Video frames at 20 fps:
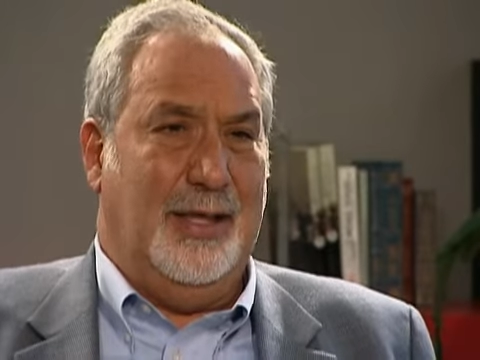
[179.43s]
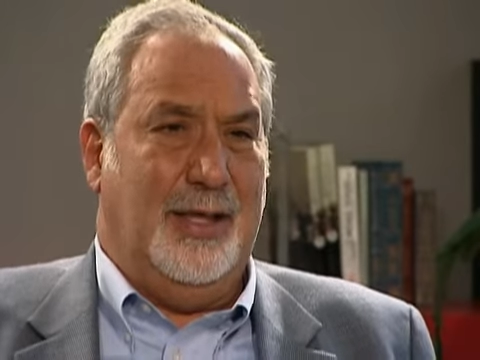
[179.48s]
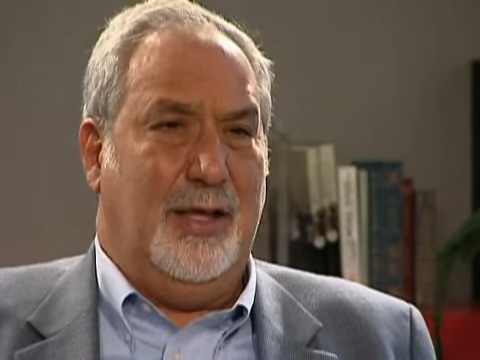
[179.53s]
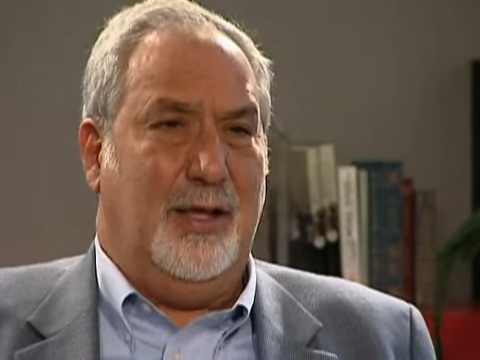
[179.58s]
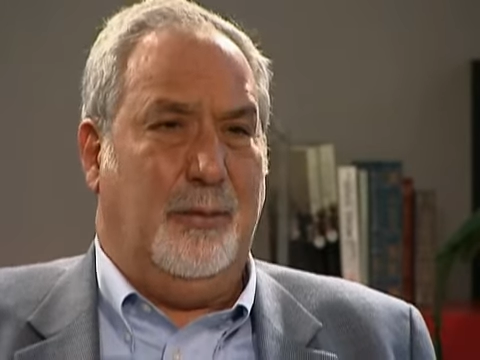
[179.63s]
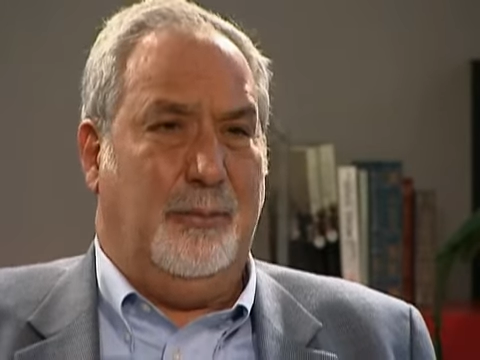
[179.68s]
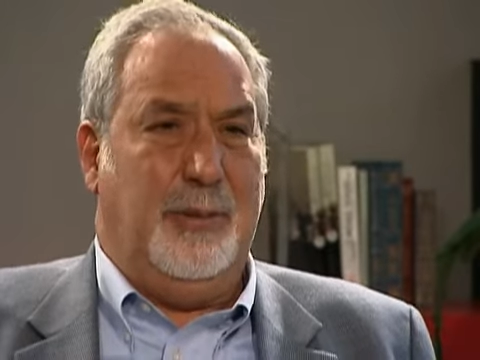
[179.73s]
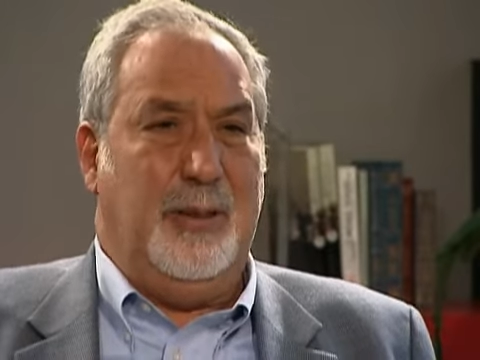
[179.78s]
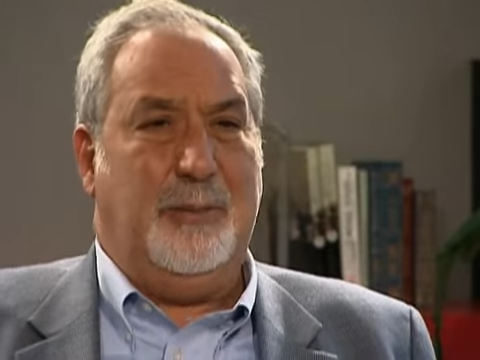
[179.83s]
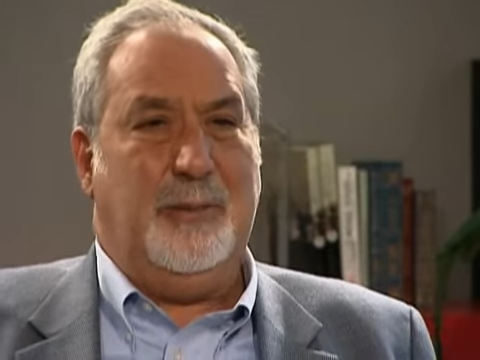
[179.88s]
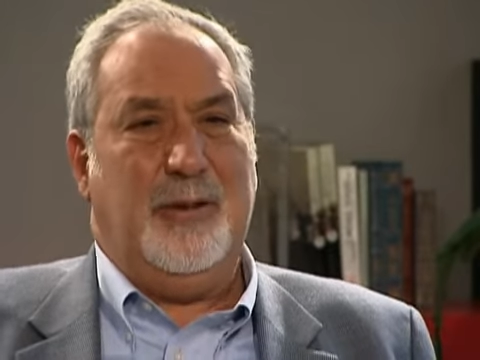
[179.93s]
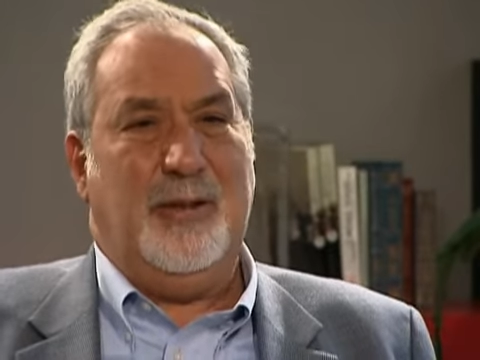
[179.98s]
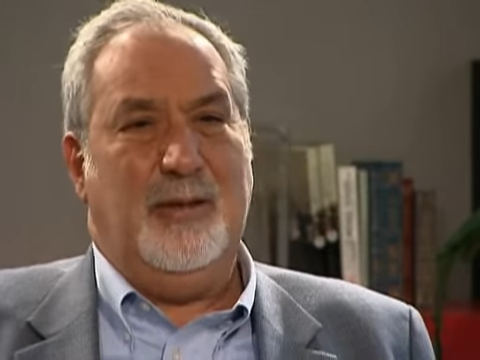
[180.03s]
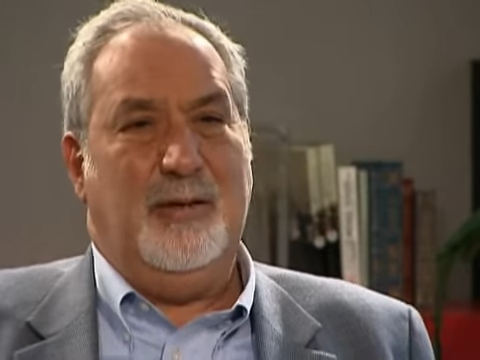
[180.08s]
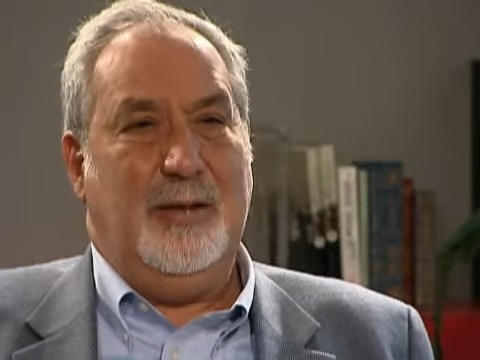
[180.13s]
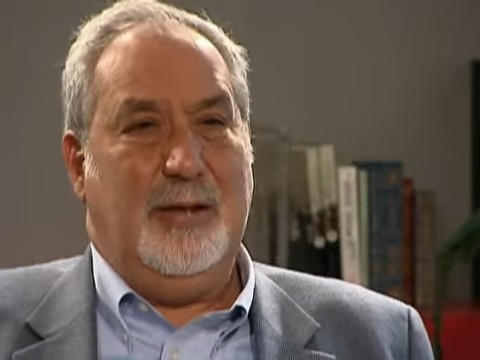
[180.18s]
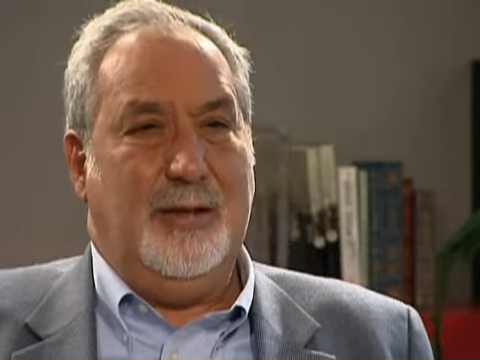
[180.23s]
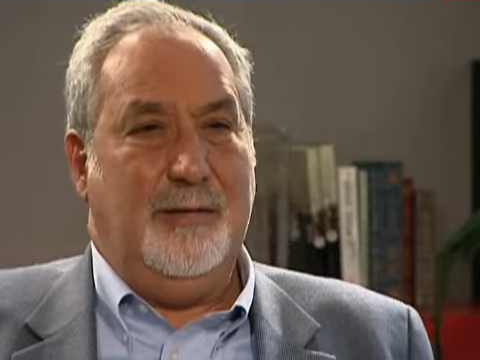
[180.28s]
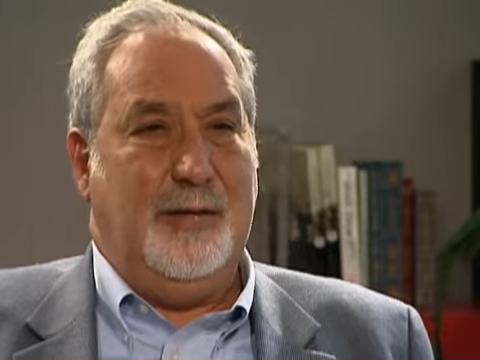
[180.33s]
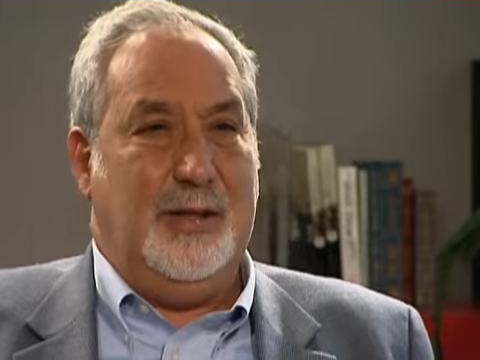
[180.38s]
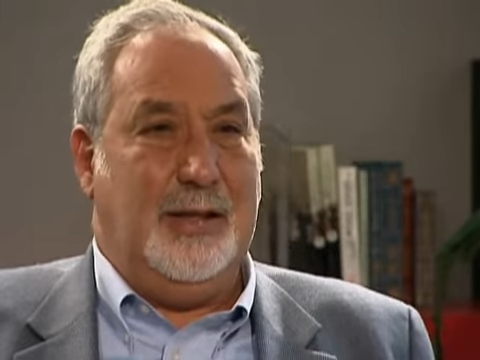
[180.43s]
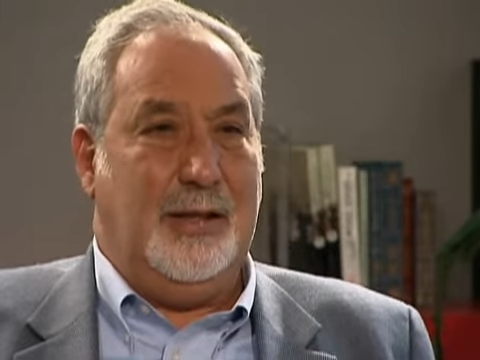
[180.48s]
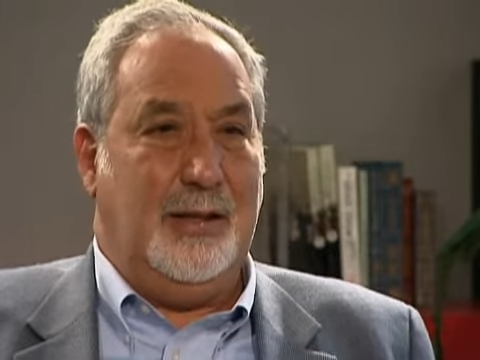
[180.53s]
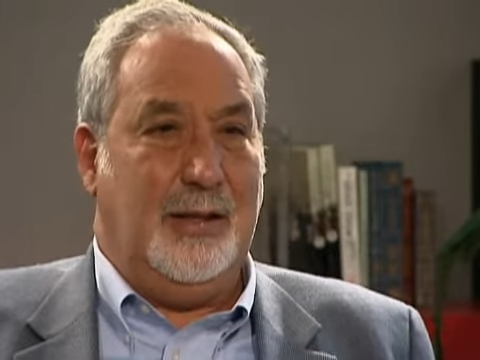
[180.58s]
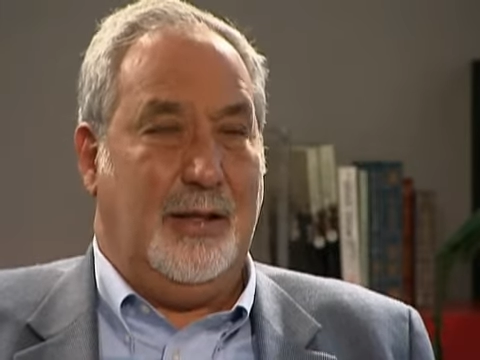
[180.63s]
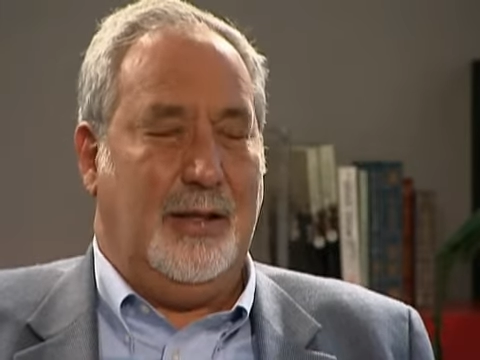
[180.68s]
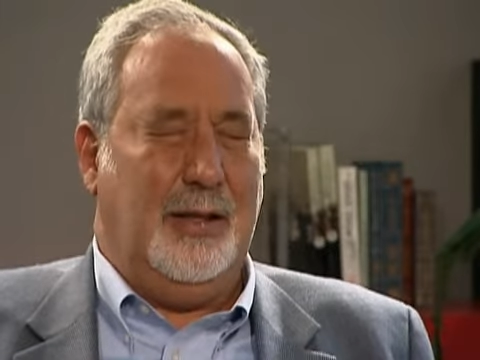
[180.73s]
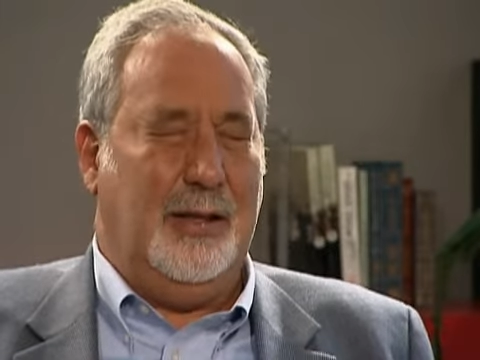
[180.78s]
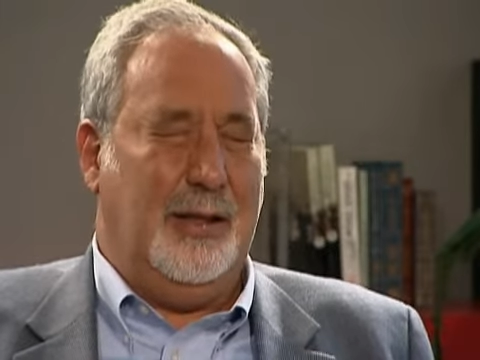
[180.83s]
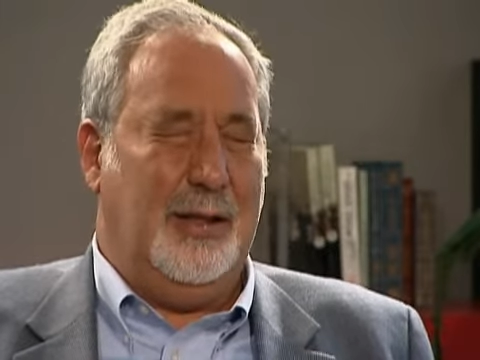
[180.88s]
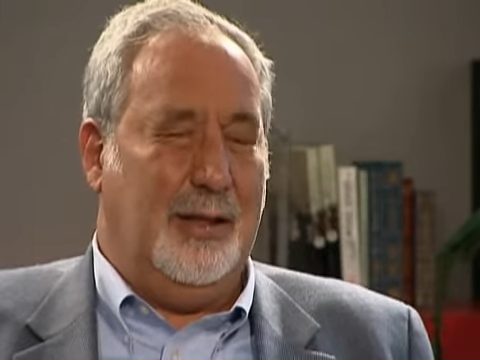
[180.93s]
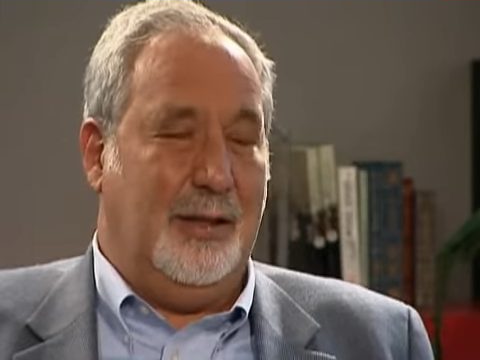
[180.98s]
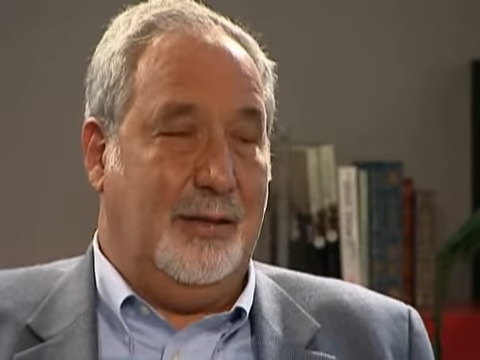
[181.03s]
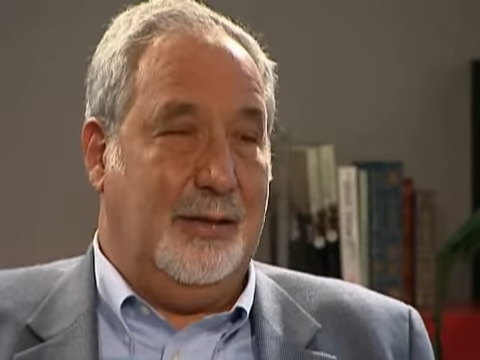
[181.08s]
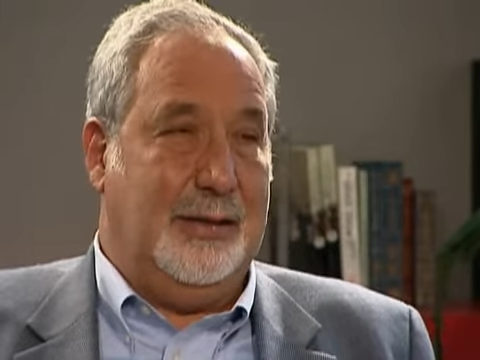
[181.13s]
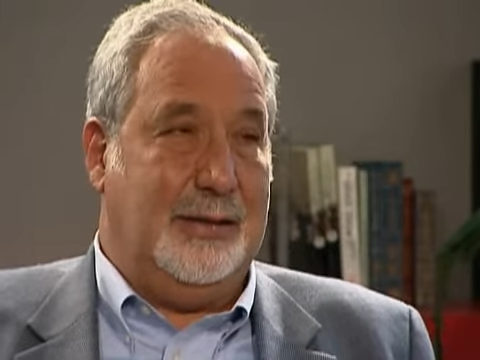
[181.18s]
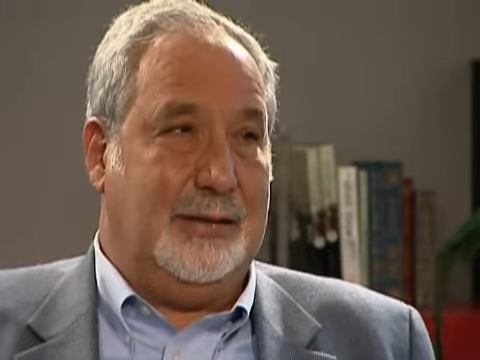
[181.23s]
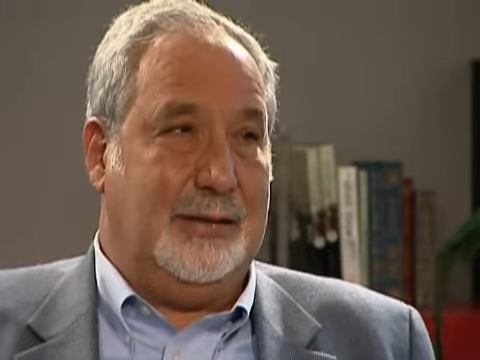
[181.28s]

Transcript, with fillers: You know, people are living longer.